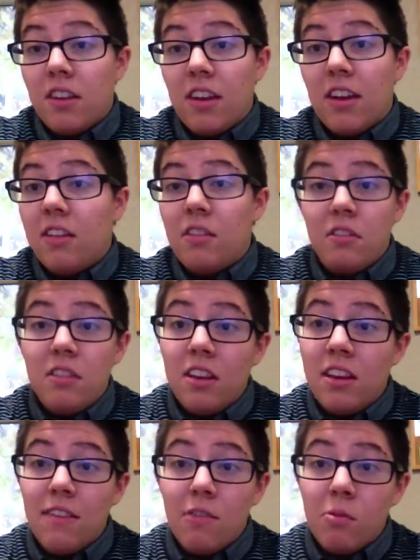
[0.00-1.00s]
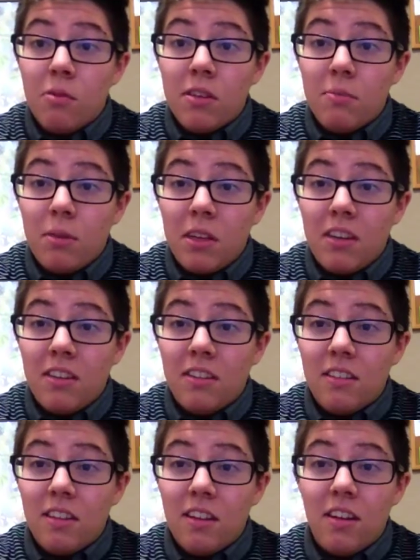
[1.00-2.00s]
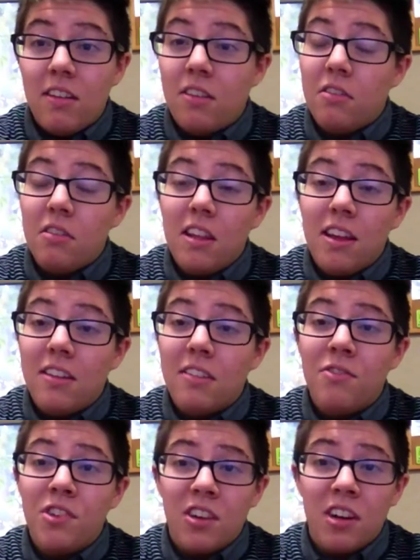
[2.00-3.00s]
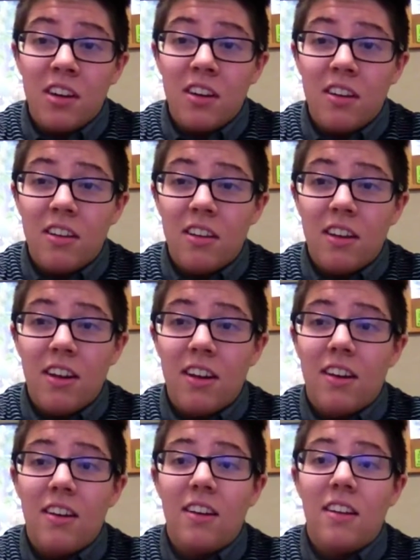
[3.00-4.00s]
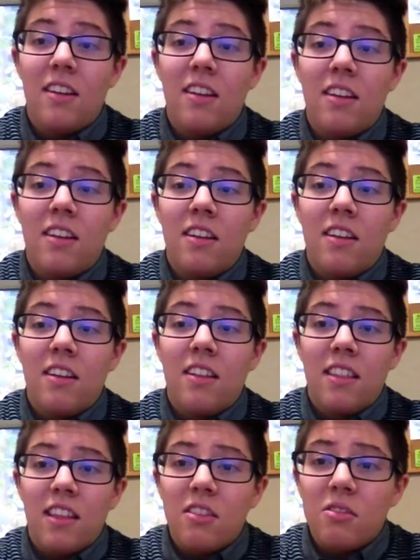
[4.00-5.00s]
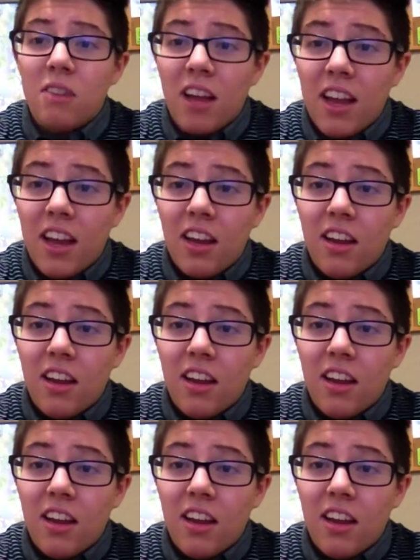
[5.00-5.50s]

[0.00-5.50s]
and a dude that never wants a penis, and a dude that has a vagina, and that's okay.